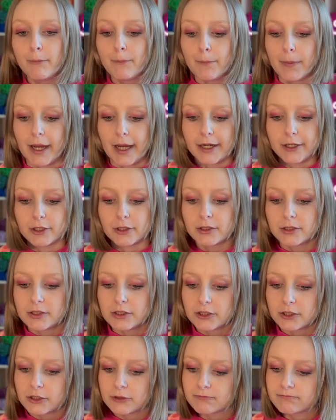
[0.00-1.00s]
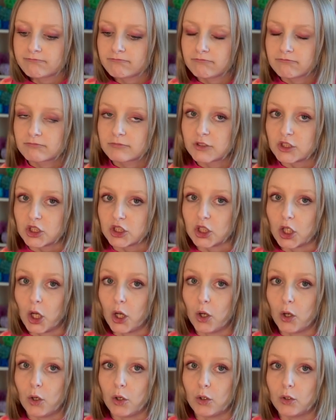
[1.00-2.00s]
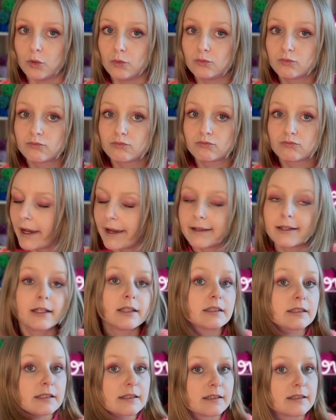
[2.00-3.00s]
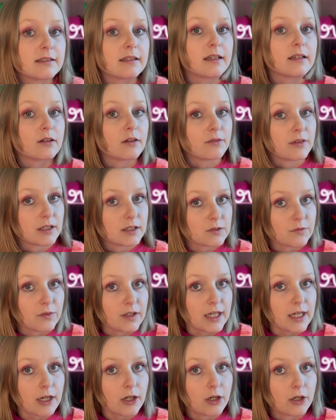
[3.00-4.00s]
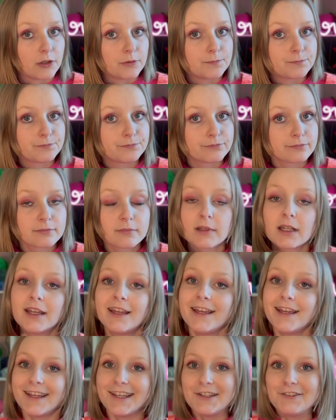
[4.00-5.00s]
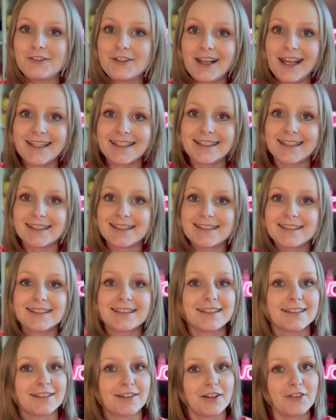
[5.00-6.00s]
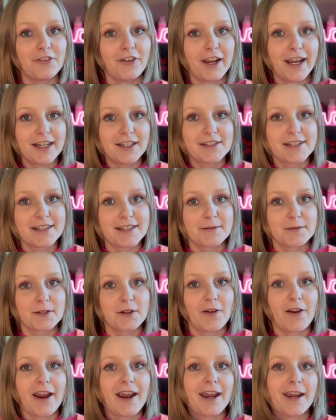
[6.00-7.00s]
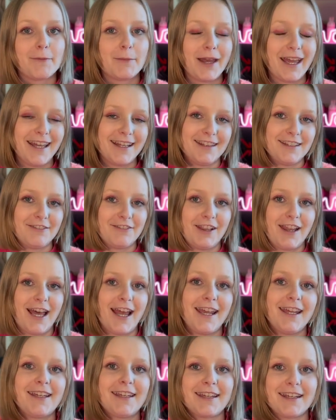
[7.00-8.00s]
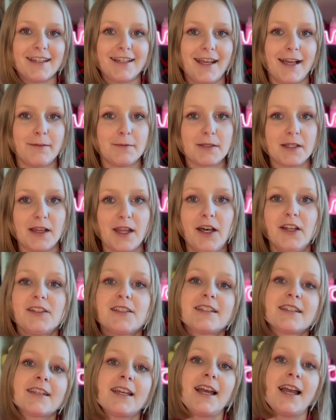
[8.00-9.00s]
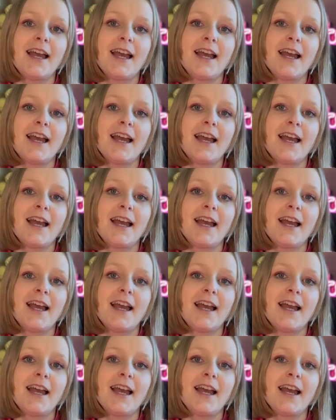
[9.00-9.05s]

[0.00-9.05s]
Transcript: patterns, so I guess this is the end of this video. If you liked it, don't forget to subscribe and leave a like, it helps a lot.